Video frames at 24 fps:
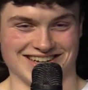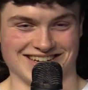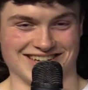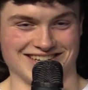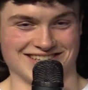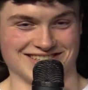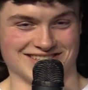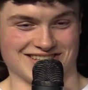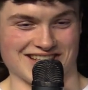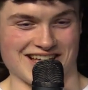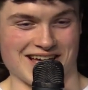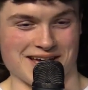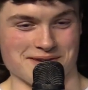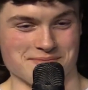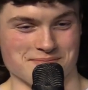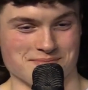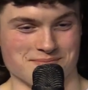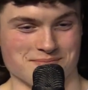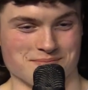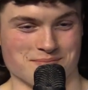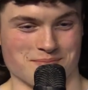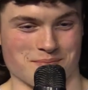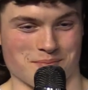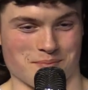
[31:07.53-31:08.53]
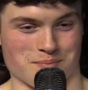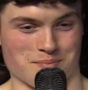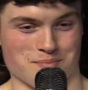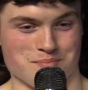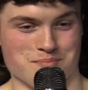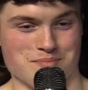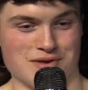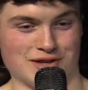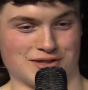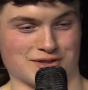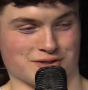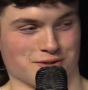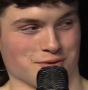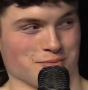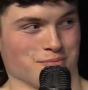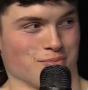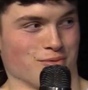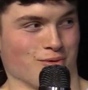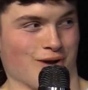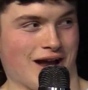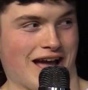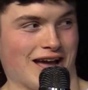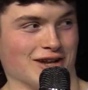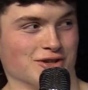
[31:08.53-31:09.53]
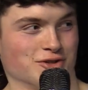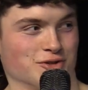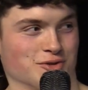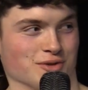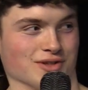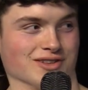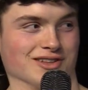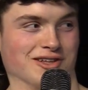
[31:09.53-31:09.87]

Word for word: Is that Mr. Brad Tree